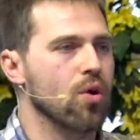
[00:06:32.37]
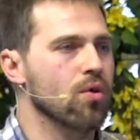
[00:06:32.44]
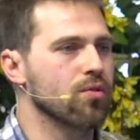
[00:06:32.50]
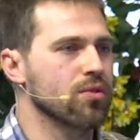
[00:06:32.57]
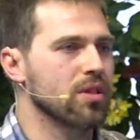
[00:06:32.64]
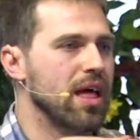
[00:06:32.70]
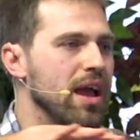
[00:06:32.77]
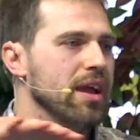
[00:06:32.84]

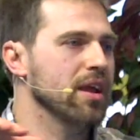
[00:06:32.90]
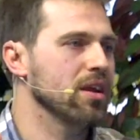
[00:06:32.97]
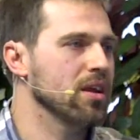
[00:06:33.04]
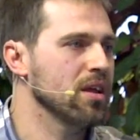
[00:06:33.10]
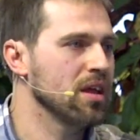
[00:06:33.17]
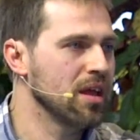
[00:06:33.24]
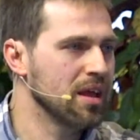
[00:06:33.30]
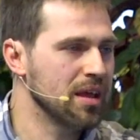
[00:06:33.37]

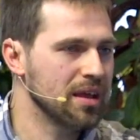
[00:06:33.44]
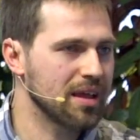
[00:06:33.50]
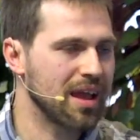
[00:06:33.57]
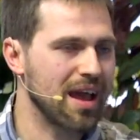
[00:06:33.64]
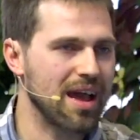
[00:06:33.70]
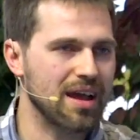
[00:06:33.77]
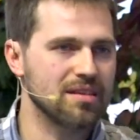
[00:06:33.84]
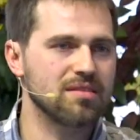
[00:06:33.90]
overlying
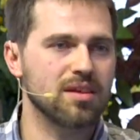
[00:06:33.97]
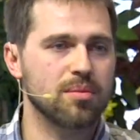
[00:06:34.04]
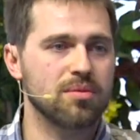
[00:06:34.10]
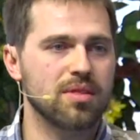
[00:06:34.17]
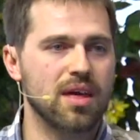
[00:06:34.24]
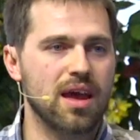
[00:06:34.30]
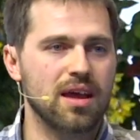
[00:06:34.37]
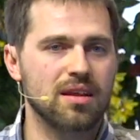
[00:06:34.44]

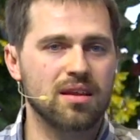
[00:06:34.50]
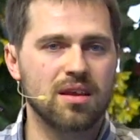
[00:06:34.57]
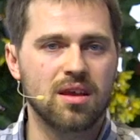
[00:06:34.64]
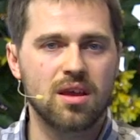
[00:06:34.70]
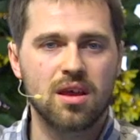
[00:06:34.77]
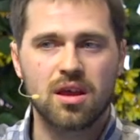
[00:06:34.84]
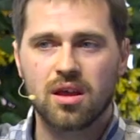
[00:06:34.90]
concept that